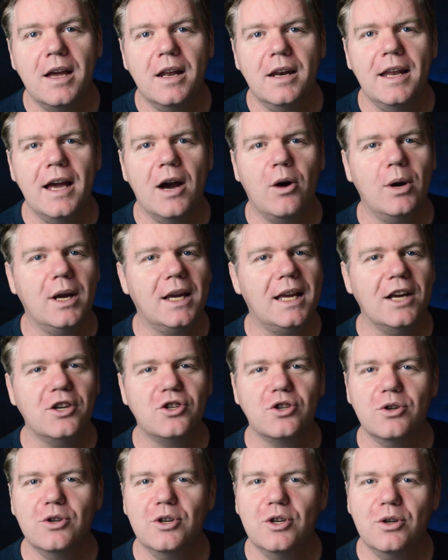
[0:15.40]
Now, in
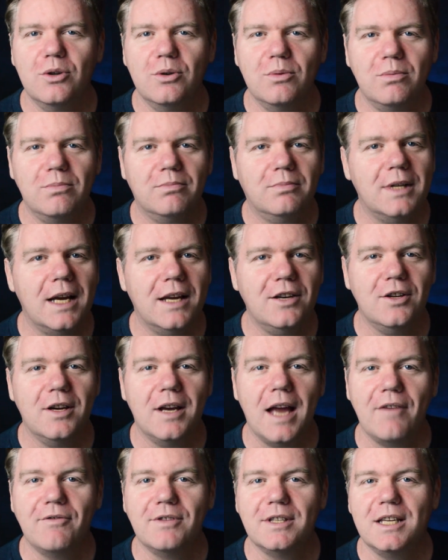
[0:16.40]
case you're new and you
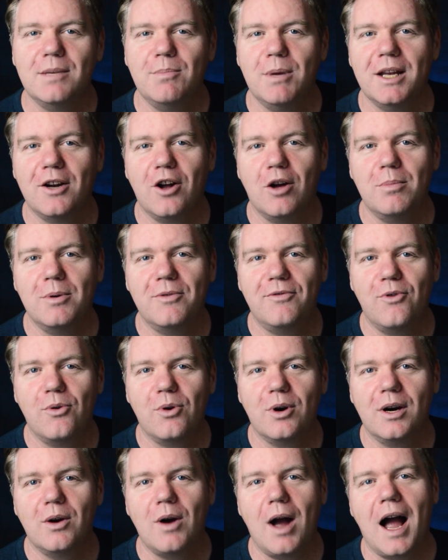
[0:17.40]
haven't seen me at all
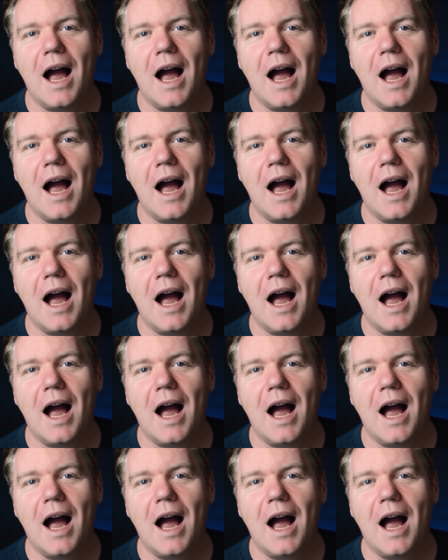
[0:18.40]
before,